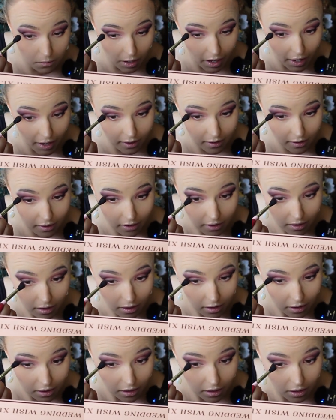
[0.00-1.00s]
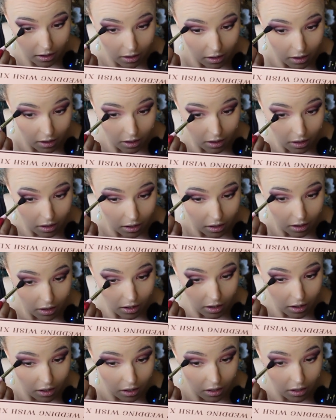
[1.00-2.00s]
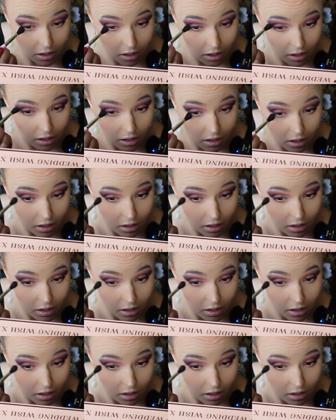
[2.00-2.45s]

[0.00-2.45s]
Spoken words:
right here.